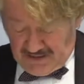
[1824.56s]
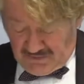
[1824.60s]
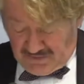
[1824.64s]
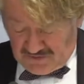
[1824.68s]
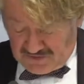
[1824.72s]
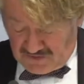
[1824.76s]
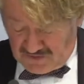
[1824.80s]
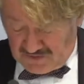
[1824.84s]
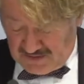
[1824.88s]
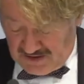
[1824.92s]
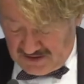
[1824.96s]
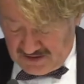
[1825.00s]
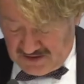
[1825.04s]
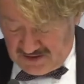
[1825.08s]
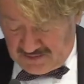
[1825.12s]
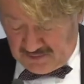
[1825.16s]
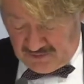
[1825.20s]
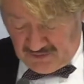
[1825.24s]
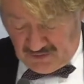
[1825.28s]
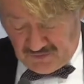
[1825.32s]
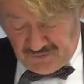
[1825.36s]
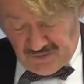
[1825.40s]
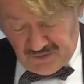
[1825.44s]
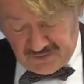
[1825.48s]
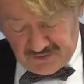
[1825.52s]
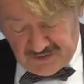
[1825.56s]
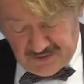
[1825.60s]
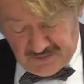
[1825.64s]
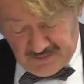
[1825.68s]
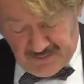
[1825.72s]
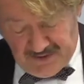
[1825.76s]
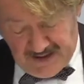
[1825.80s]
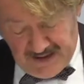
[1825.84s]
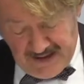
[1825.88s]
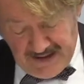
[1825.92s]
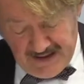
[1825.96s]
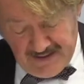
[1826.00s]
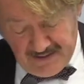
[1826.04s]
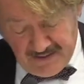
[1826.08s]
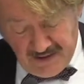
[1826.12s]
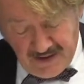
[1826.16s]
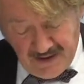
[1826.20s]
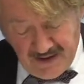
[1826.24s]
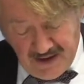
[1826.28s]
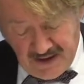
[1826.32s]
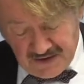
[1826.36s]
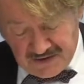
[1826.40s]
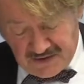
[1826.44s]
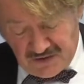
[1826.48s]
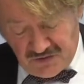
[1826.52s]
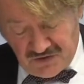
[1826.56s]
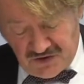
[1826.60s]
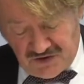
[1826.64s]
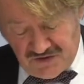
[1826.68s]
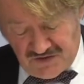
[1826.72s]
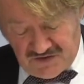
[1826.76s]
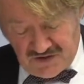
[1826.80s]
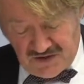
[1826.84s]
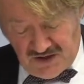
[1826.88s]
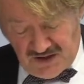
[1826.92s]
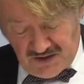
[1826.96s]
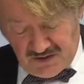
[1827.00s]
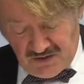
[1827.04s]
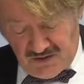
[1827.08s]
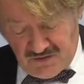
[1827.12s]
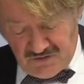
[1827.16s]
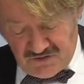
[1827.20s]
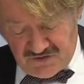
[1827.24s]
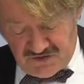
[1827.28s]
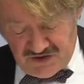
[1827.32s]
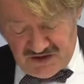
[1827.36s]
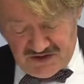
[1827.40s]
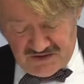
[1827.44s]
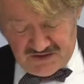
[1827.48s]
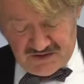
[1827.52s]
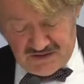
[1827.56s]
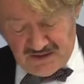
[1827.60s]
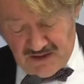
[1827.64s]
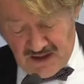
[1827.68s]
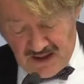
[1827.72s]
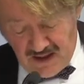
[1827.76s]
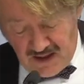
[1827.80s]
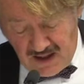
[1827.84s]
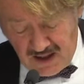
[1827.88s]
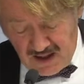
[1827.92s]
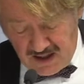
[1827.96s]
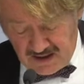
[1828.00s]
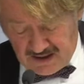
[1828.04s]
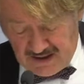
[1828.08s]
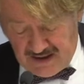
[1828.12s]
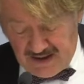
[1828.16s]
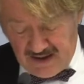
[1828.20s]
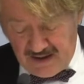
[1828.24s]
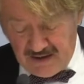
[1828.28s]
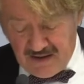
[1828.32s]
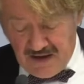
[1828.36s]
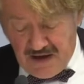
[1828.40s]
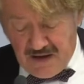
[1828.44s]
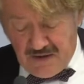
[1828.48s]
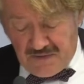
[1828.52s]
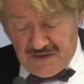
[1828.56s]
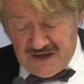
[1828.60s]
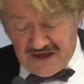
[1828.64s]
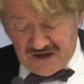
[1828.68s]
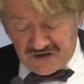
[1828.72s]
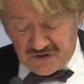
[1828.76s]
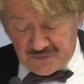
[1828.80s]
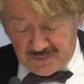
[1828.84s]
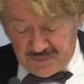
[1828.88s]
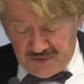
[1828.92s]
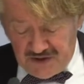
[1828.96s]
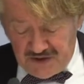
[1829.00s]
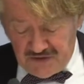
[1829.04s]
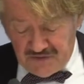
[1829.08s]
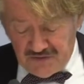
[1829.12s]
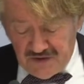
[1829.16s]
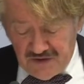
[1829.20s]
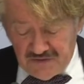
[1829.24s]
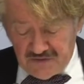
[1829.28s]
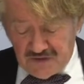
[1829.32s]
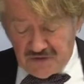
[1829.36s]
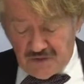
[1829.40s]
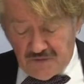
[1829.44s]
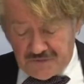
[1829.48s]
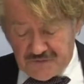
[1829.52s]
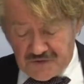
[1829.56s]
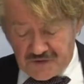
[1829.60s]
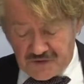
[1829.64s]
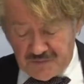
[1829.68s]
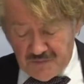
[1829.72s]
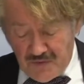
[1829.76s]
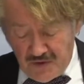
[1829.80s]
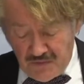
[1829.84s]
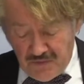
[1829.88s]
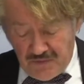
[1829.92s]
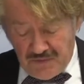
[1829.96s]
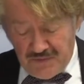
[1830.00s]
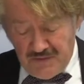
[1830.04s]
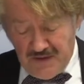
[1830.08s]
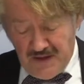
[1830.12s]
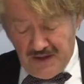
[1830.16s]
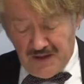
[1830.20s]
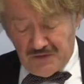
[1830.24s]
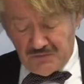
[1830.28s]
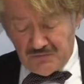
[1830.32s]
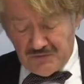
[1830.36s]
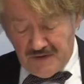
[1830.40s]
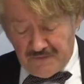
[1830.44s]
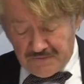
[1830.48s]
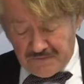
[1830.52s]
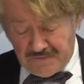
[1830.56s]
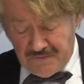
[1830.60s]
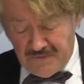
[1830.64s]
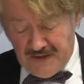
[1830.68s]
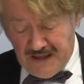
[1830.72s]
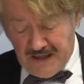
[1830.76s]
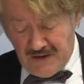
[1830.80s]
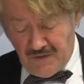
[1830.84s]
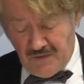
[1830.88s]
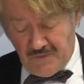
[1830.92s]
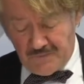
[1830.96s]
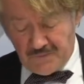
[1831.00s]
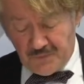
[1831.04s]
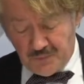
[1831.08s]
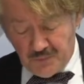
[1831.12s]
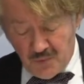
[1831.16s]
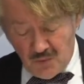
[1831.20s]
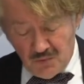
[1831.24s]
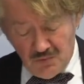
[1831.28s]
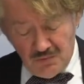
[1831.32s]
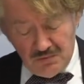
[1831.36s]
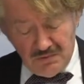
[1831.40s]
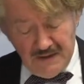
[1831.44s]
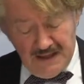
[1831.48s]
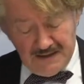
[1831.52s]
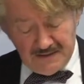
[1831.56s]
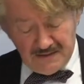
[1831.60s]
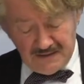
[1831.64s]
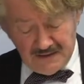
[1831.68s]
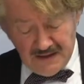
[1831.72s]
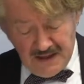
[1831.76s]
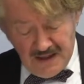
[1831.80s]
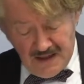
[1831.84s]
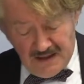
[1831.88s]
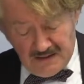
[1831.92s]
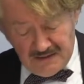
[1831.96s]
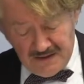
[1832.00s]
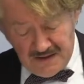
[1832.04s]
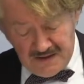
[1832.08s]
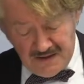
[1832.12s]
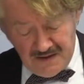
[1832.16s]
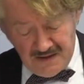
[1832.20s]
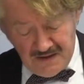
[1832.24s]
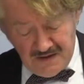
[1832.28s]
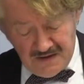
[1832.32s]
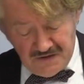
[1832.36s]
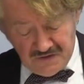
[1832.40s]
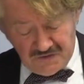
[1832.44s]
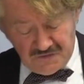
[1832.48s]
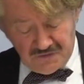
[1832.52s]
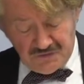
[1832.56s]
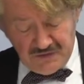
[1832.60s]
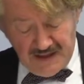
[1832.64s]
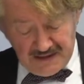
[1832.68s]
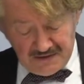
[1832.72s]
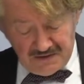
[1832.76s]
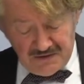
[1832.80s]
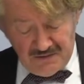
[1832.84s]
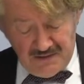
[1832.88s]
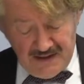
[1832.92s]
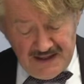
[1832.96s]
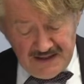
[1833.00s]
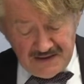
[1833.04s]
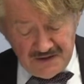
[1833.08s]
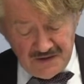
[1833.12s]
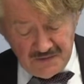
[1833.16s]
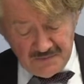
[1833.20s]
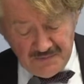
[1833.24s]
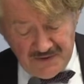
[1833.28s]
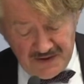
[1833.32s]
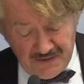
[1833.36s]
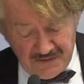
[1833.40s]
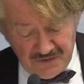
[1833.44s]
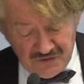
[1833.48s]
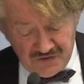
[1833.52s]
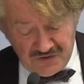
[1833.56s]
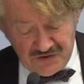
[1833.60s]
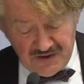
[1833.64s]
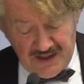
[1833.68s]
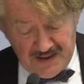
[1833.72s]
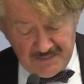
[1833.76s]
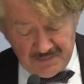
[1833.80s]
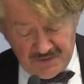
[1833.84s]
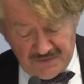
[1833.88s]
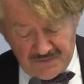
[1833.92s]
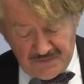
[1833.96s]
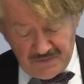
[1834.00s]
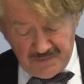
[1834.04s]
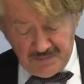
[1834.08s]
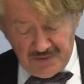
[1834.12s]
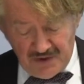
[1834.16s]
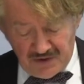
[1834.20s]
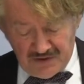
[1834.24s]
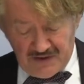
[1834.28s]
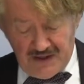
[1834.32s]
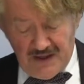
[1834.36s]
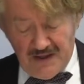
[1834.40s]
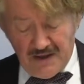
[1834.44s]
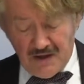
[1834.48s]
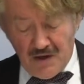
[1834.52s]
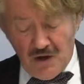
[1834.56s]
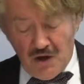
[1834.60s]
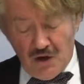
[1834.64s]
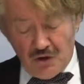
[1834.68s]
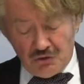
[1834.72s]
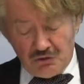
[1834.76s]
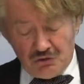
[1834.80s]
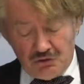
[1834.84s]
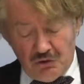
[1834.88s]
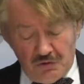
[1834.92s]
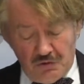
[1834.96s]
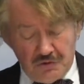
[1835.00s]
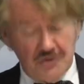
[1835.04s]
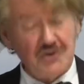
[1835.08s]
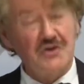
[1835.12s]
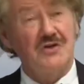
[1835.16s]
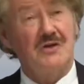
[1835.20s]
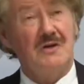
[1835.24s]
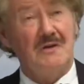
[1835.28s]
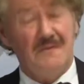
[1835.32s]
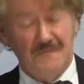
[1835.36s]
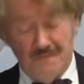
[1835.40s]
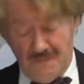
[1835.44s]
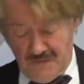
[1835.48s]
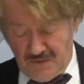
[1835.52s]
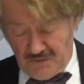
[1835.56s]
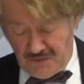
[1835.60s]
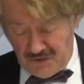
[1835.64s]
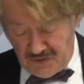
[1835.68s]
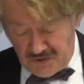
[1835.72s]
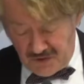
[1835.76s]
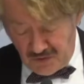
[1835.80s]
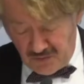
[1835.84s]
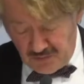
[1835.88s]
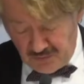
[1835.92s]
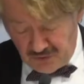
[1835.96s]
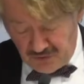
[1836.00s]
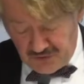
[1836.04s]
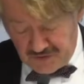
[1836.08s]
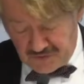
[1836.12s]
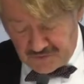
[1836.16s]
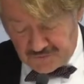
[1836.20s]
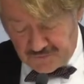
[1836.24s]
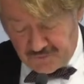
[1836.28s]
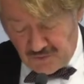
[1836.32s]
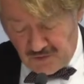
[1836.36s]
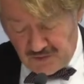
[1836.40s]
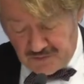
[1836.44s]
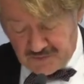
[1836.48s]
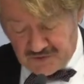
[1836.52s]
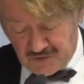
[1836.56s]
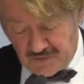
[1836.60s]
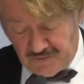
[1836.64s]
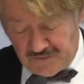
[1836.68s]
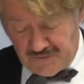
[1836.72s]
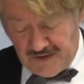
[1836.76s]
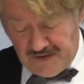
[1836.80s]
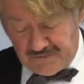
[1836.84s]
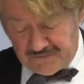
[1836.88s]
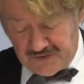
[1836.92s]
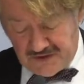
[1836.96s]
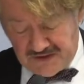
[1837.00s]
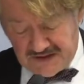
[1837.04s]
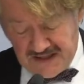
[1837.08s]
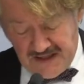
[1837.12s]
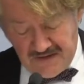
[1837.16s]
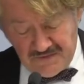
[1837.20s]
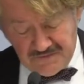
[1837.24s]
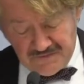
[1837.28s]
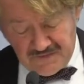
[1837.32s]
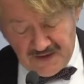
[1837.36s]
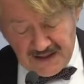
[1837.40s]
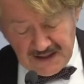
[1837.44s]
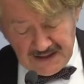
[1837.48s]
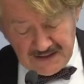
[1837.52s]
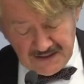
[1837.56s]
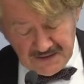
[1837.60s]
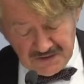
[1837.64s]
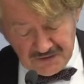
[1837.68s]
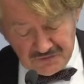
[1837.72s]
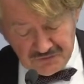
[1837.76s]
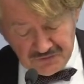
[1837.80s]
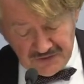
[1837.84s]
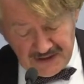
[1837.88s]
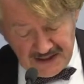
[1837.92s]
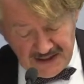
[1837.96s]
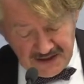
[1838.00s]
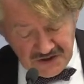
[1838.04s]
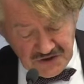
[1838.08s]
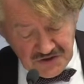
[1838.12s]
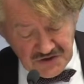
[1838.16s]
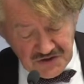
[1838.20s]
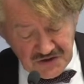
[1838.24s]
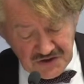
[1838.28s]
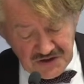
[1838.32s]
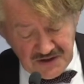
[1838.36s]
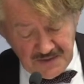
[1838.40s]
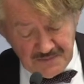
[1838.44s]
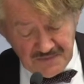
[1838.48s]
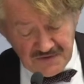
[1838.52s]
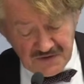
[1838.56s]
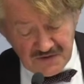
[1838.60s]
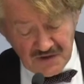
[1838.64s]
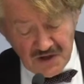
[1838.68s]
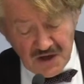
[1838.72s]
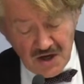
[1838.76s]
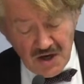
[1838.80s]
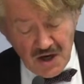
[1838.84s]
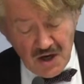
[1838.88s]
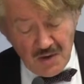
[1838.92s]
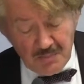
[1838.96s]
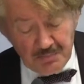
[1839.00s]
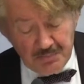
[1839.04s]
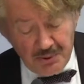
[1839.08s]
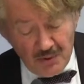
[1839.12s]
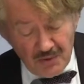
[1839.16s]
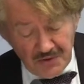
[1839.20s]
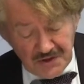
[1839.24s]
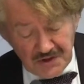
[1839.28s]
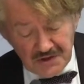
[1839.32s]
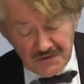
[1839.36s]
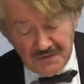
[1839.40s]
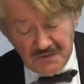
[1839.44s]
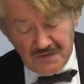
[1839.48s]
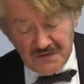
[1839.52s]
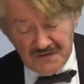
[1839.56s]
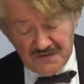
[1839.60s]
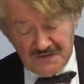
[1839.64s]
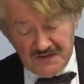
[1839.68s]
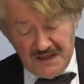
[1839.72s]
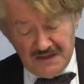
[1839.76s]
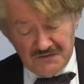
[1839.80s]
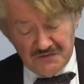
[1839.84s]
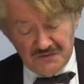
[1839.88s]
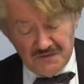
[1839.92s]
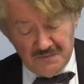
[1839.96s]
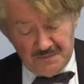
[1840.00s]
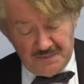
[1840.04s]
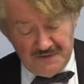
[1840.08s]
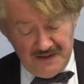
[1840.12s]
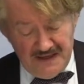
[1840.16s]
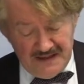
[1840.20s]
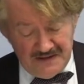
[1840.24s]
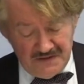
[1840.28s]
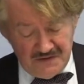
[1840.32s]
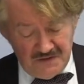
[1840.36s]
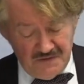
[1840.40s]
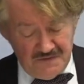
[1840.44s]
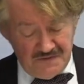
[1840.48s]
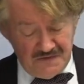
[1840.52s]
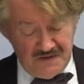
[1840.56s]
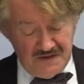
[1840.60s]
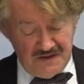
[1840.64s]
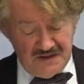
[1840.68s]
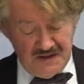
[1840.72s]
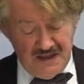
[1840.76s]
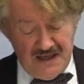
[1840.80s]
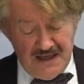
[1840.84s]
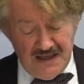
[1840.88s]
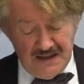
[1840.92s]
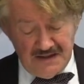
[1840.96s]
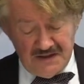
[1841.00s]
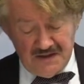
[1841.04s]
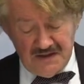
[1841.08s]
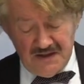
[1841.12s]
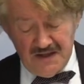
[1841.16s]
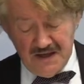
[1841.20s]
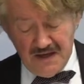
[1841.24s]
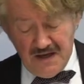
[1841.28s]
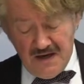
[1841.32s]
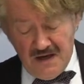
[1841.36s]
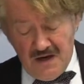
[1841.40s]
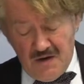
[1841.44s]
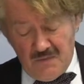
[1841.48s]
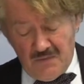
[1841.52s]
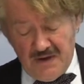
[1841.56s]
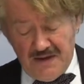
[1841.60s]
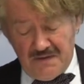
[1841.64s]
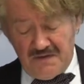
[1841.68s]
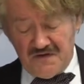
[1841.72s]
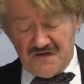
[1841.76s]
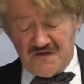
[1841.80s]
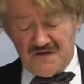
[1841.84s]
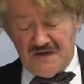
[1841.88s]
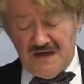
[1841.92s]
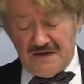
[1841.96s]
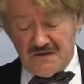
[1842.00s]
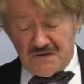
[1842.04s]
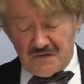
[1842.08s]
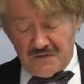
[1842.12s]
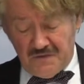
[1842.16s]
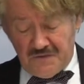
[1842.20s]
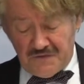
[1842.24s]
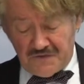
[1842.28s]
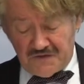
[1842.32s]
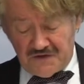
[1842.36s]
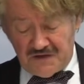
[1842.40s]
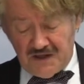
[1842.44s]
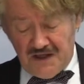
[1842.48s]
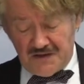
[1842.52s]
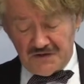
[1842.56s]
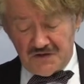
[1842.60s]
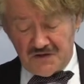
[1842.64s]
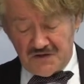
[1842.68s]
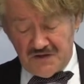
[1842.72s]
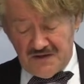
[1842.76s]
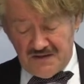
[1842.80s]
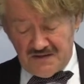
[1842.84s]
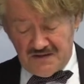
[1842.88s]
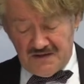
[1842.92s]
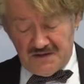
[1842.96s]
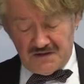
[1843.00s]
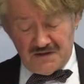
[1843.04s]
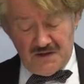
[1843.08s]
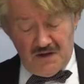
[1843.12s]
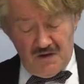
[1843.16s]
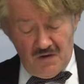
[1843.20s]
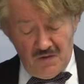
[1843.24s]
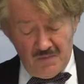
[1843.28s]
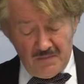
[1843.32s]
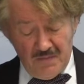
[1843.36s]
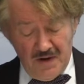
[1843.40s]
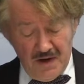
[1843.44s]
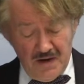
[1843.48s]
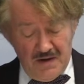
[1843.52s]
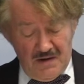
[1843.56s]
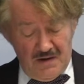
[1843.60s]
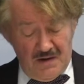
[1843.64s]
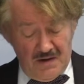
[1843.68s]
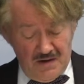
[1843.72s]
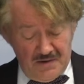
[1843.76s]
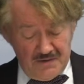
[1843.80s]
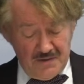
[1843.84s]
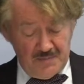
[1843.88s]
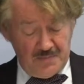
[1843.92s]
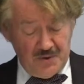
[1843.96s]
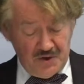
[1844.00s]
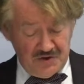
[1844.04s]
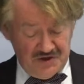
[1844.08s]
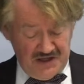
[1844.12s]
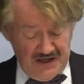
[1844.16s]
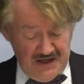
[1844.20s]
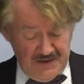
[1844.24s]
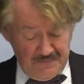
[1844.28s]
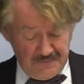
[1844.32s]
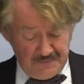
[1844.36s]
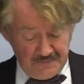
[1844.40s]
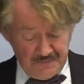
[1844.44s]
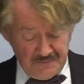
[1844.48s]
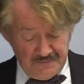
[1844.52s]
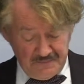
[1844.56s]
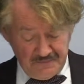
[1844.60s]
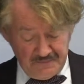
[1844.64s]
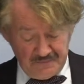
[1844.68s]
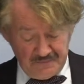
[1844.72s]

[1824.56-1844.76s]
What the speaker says: Take the studies quoted by social psychologist Argyle, the experience of smoothing and roughening of wool and linen is regulated by the shape of the body. Torture, the numerous forms of everyday violent relationships, point to the central place of society where the sense of touch is at home, the body.